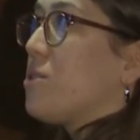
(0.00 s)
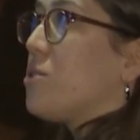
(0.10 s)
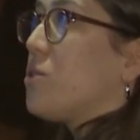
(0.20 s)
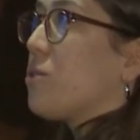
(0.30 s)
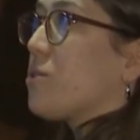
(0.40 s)
do
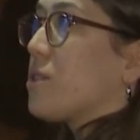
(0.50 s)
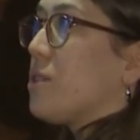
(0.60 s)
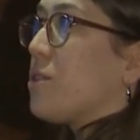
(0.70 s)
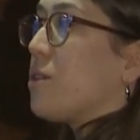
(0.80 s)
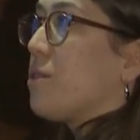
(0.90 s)
you
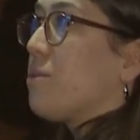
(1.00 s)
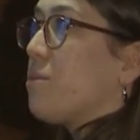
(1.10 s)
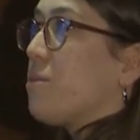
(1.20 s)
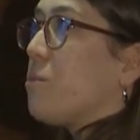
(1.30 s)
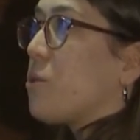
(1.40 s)
consider
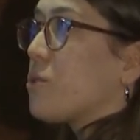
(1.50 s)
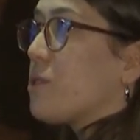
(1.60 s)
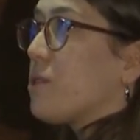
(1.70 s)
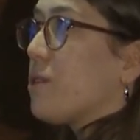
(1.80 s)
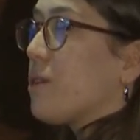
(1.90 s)

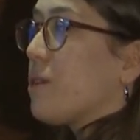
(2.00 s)
most